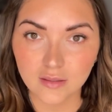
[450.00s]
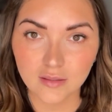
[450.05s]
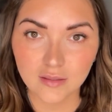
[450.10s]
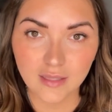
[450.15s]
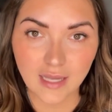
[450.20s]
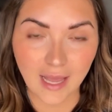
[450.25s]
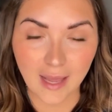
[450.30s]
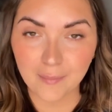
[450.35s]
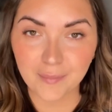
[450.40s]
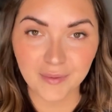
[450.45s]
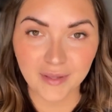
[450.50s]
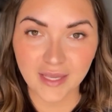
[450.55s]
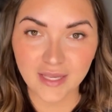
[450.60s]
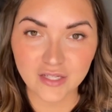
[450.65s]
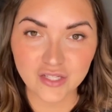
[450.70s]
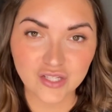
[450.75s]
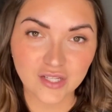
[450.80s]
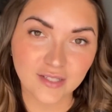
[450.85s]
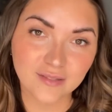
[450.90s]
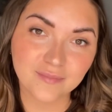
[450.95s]

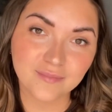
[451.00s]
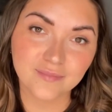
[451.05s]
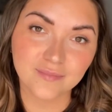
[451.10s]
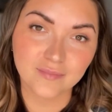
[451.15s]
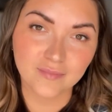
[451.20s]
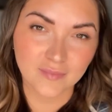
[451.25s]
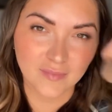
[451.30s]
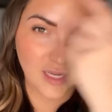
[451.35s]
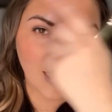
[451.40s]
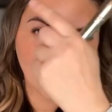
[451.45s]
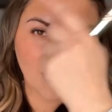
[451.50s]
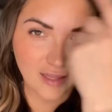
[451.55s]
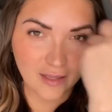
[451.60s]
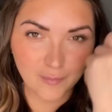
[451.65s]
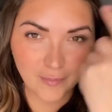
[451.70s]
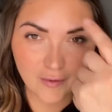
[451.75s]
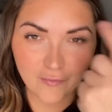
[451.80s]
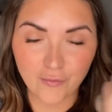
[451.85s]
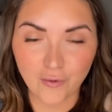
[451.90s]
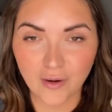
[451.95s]
application. Kind of like my
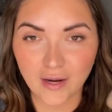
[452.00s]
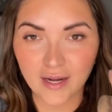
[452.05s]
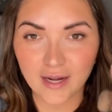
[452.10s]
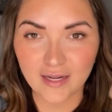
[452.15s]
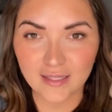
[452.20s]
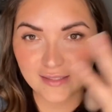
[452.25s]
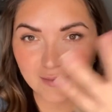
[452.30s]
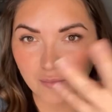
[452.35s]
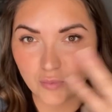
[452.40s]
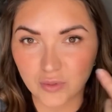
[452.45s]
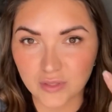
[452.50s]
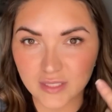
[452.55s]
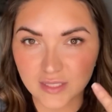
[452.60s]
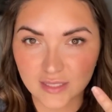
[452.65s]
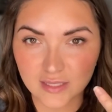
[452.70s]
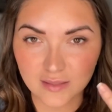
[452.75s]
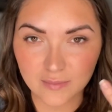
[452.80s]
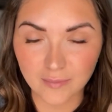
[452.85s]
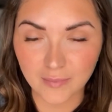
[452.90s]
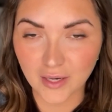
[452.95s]
forehead, I did more
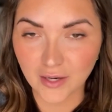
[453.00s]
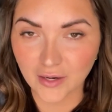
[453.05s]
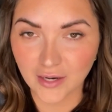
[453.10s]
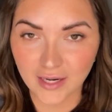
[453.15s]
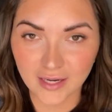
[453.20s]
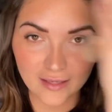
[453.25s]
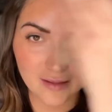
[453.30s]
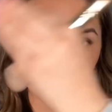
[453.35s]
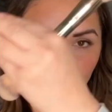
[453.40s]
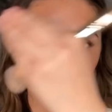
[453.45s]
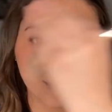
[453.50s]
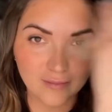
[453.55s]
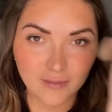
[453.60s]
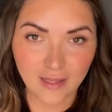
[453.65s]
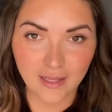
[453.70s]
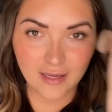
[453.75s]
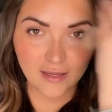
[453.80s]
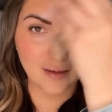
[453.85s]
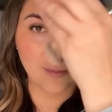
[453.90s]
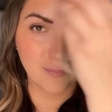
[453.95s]
smearing,
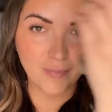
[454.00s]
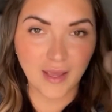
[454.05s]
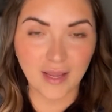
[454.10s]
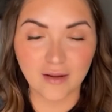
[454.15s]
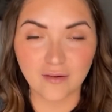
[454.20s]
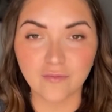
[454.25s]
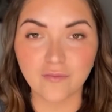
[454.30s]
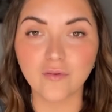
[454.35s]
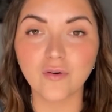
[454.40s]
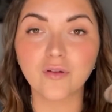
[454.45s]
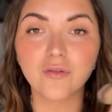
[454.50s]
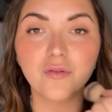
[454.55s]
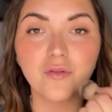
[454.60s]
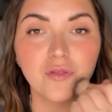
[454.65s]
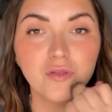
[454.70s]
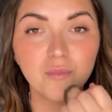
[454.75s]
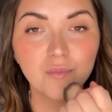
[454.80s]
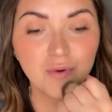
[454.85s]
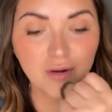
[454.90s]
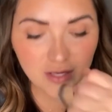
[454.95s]
like back and forth with the
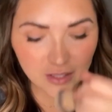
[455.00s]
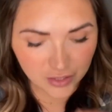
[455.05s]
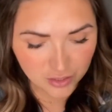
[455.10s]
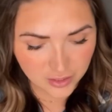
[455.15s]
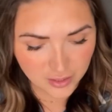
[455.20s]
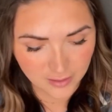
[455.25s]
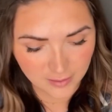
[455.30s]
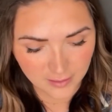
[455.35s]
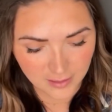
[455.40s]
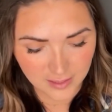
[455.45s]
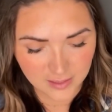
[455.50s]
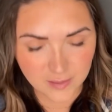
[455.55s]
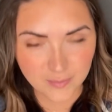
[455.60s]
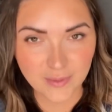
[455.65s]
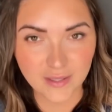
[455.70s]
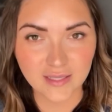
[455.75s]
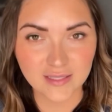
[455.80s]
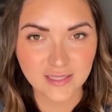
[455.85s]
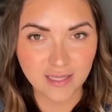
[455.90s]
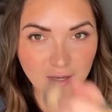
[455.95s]
brush. That's
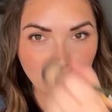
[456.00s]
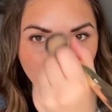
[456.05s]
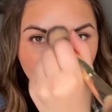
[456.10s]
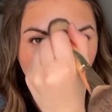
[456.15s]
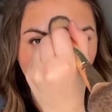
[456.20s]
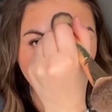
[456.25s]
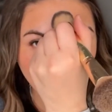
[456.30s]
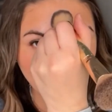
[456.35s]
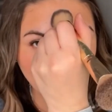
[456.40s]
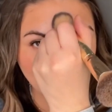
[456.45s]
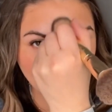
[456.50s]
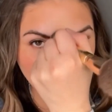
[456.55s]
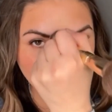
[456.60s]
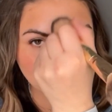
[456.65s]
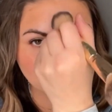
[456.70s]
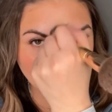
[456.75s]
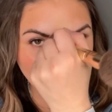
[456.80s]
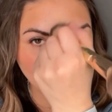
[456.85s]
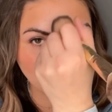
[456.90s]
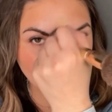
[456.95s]
because I don't have a whole lot to
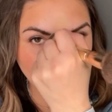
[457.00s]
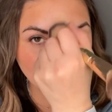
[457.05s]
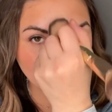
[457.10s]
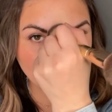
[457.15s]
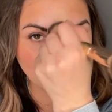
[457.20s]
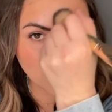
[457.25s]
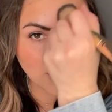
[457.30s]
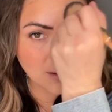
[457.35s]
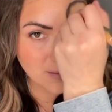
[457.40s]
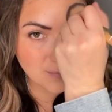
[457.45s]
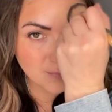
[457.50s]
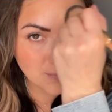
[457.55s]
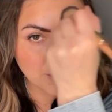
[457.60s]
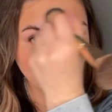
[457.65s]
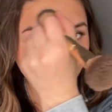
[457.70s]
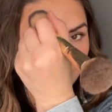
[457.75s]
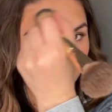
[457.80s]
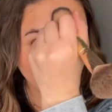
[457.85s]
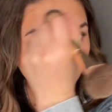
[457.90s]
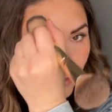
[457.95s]
cover up there.
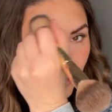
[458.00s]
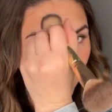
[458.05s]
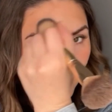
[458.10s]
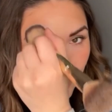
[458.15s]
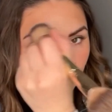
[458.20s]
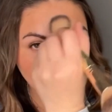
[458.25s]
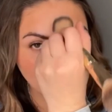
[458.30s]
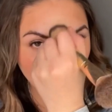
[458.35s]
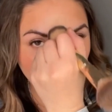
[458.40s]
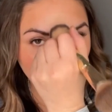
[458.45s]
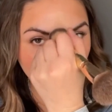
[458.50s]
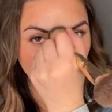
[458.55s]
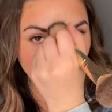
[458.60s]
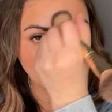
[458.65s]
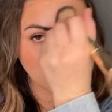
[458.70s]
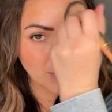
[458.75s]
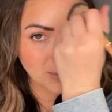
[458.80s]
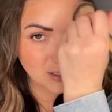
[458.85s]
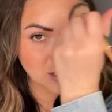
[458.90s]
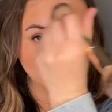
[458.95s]
But on
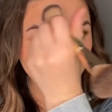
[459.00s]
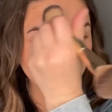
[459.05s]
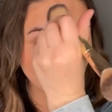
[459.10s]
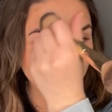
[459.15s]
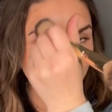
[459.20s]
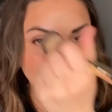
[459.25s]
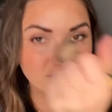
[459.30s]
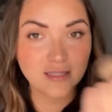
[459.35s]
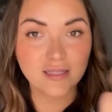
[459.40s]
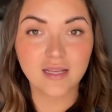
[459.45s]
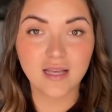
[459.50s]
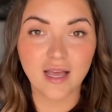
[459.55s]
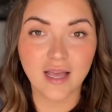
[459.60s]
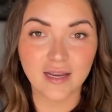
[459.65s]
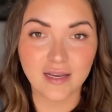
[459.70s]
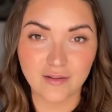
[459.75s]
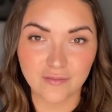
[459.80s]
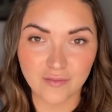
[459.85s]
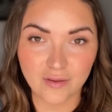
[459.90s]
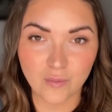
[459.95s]
my cheeks, I
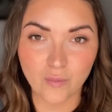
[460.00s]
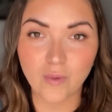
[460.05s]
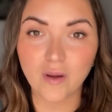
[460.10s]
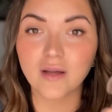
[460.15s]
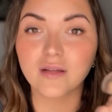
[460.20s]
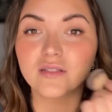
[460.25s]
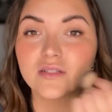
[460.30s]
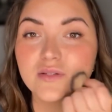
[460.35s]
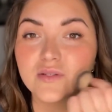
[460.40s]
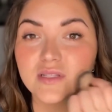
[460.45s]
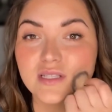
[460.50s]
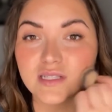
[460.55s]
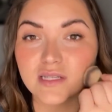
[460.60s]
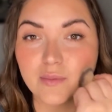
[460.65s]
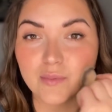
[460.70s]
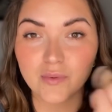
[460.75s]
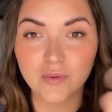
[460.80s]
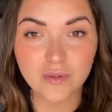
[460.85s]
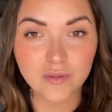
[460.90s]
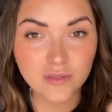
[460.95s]
definitely want to
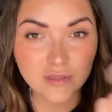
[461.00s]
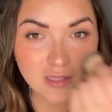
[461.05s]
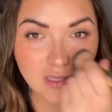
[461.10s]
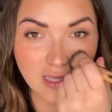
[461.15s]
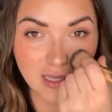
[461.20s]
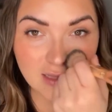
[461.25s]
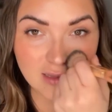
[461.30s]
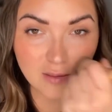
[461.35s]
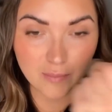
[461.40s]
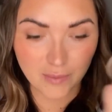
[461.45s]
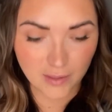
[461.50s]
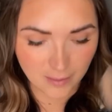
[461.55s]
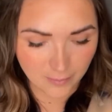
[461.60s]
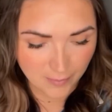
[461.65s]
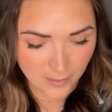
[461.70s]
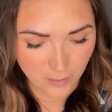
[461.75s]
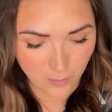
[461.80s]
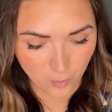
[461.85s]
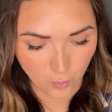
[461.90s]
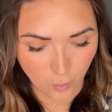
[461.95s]
stipple to get the
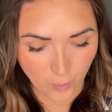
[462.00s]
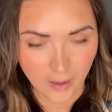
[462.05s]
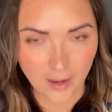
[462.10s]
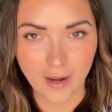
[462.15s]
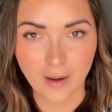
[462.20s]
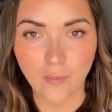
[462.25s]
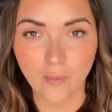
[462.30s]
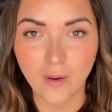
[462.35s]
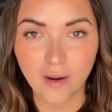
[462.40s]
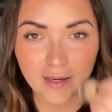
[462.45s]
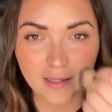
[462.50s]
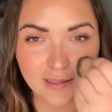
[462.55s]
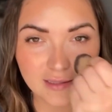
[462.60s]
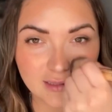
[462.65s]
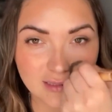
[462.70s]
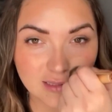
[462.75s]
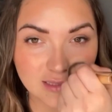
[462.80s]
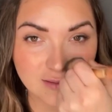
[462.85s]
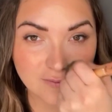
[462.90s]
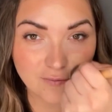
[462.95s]
pigment where I want it
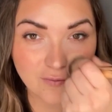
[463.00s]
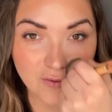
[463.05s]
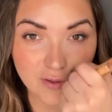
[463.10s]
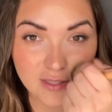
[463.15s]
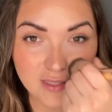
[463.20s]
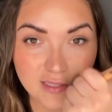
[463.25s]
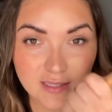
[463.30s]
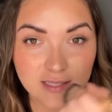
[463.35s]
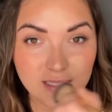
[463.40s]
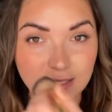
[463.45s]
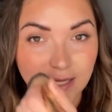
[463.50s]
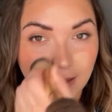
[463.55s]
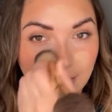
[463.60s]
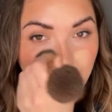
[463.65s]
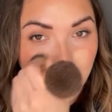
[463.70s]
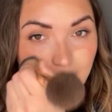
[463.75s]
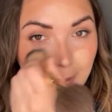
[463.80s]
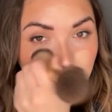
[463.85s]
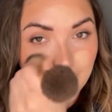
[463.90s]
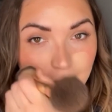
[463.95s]
and for it to stay there.